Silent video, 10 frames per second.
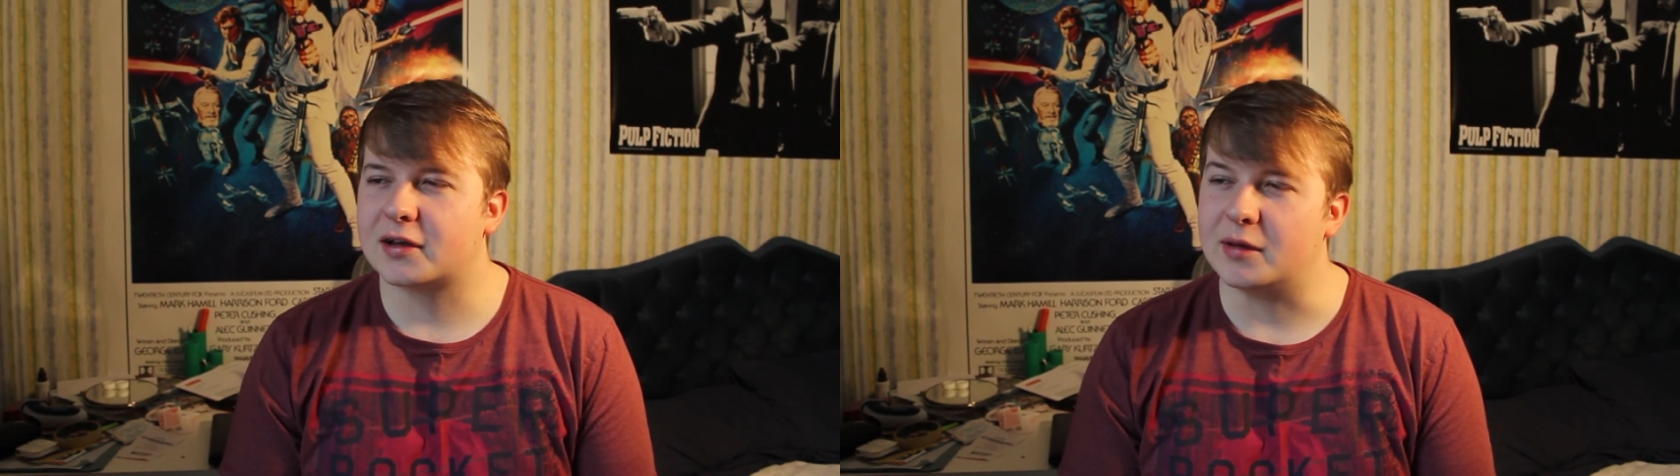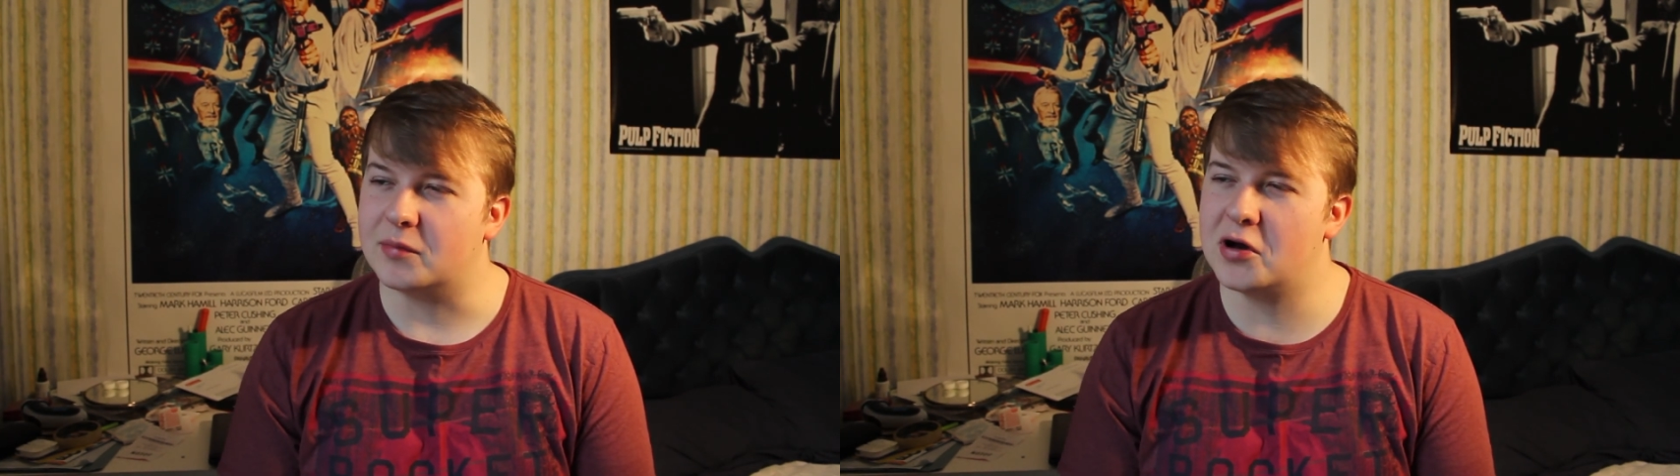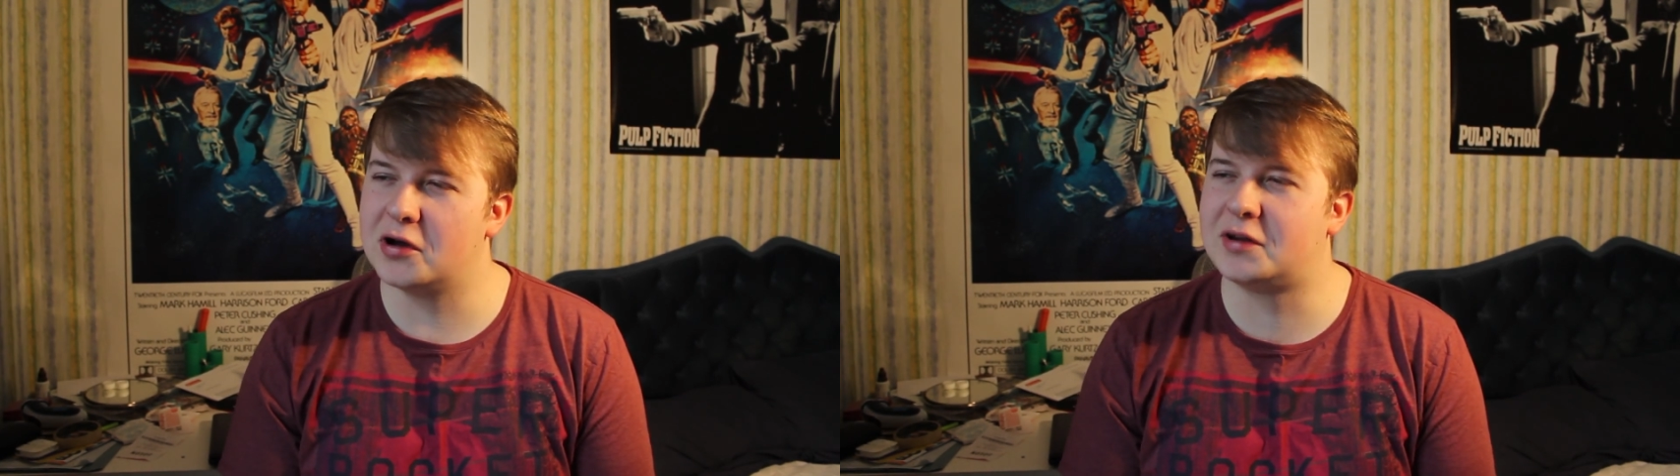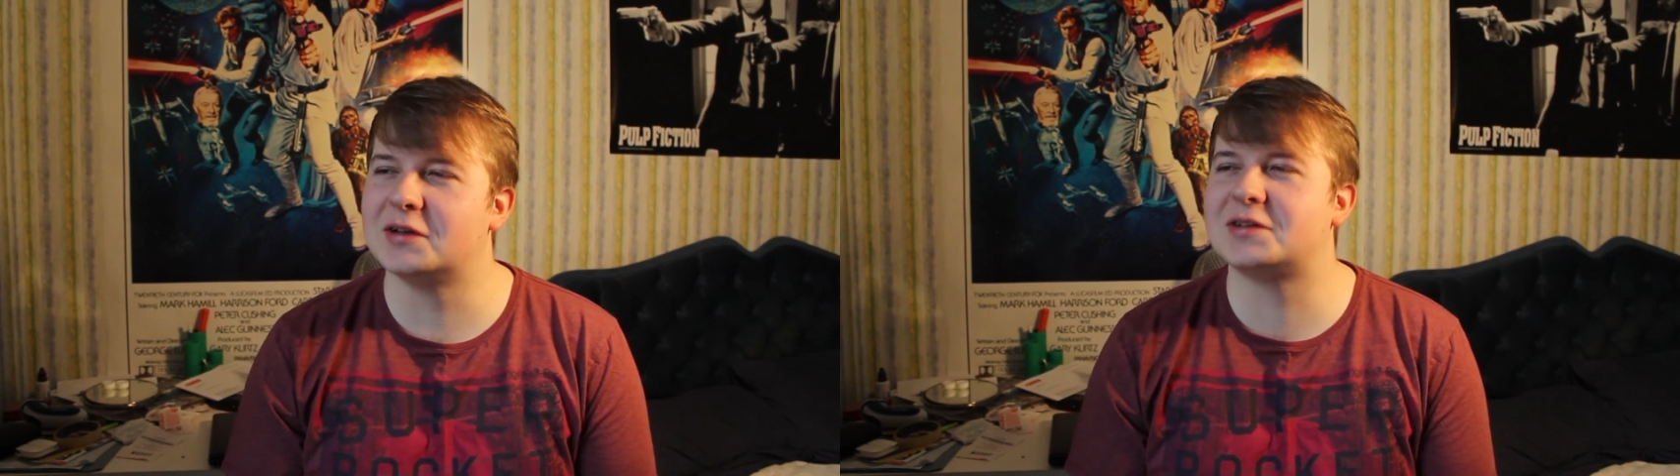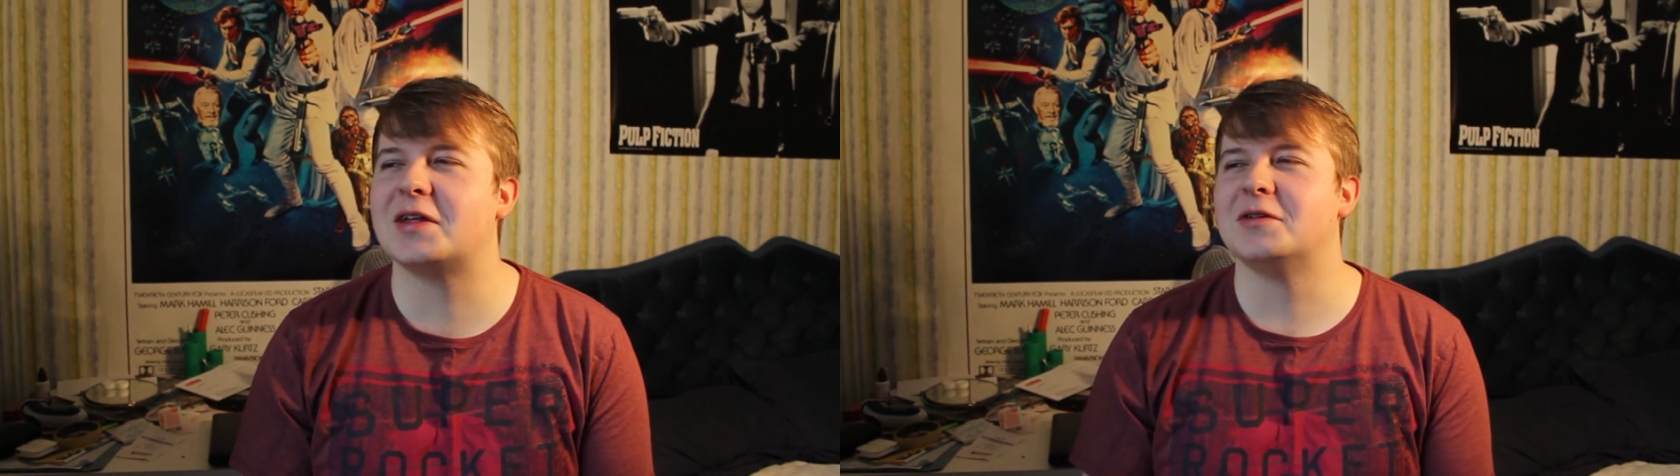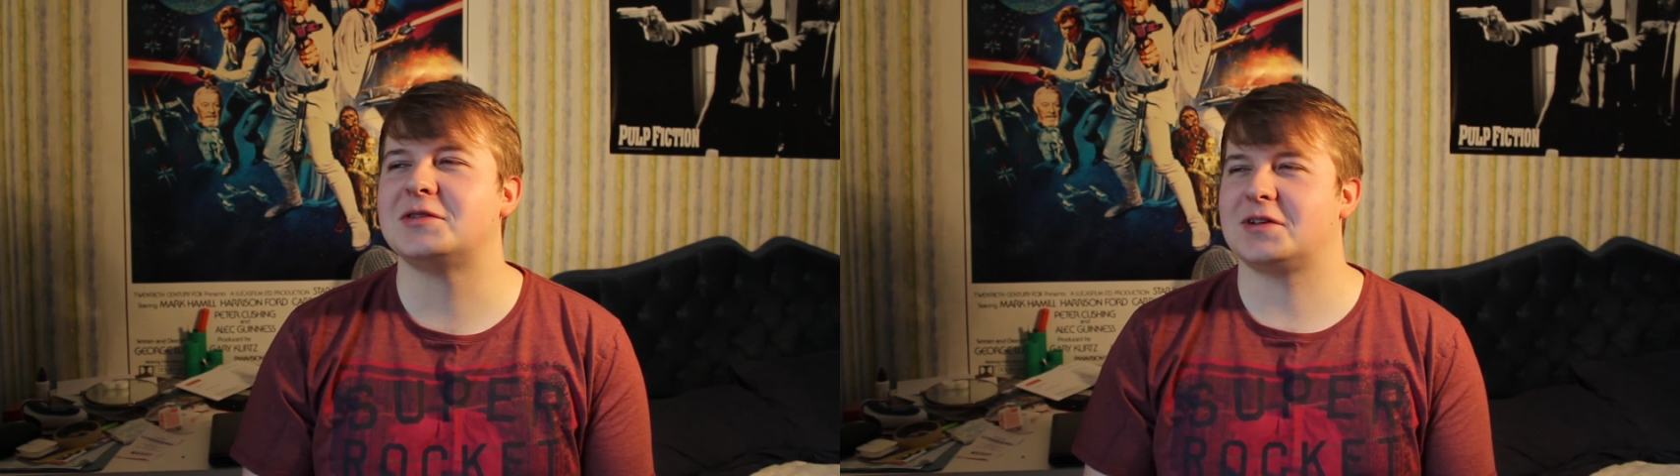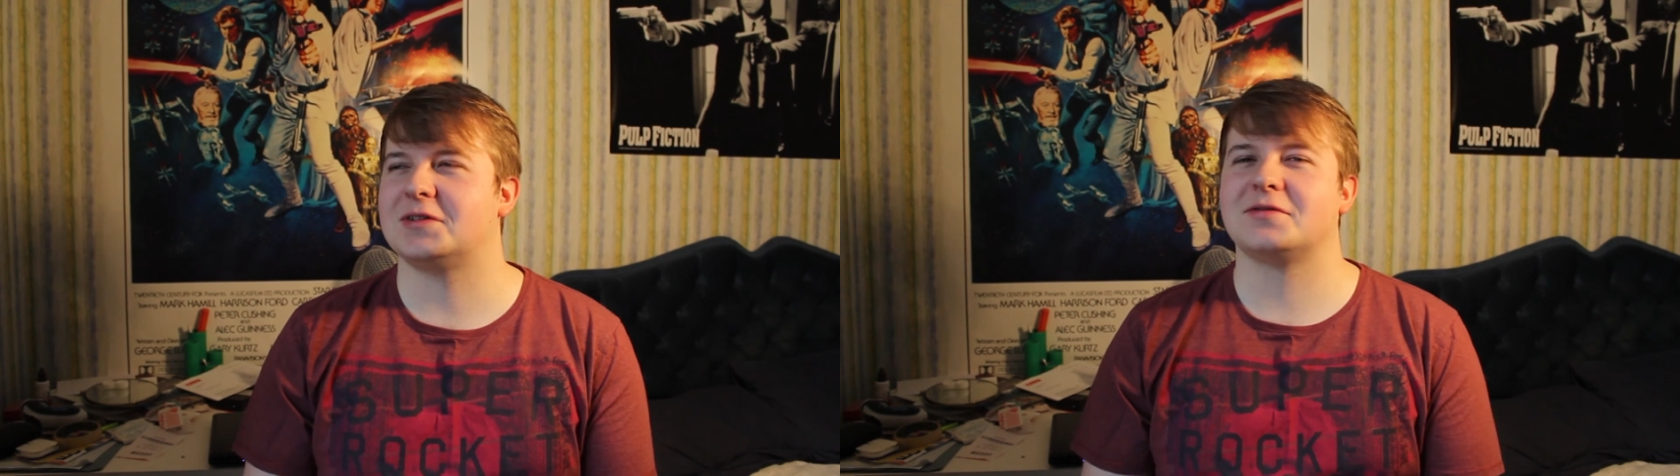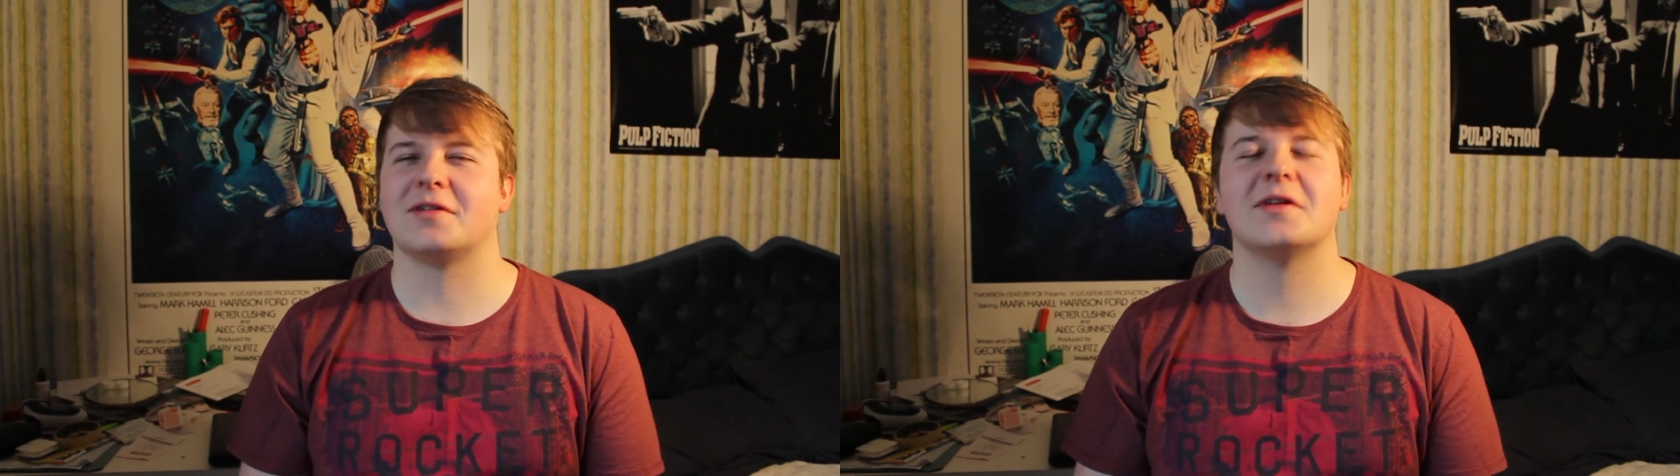he murders those
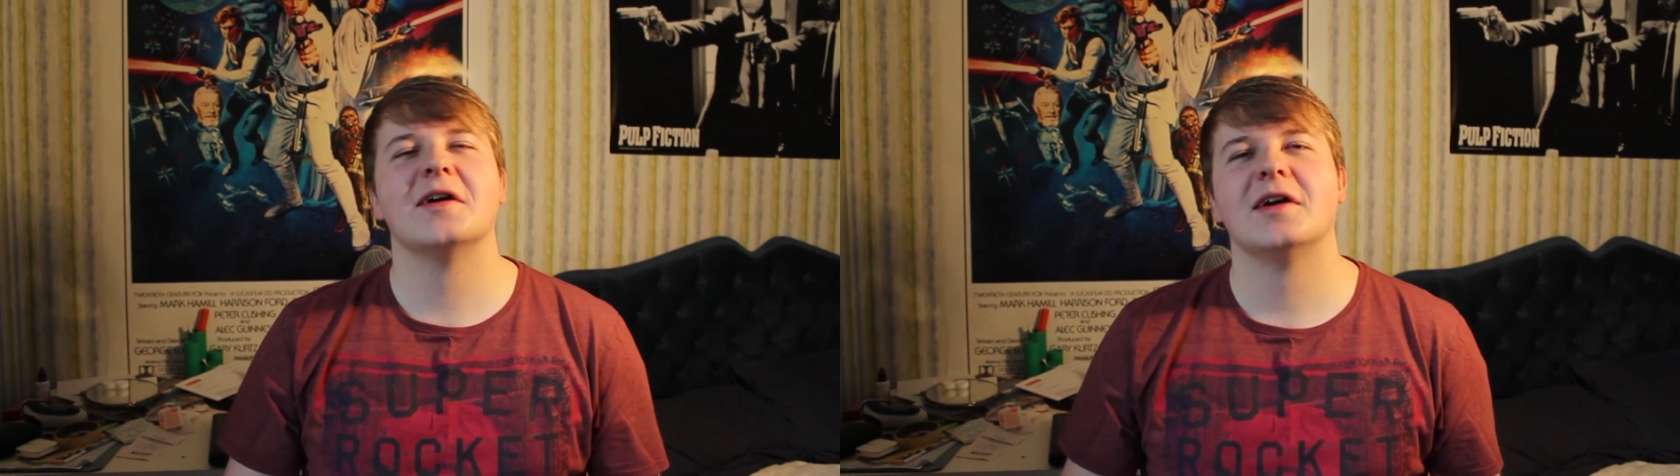children.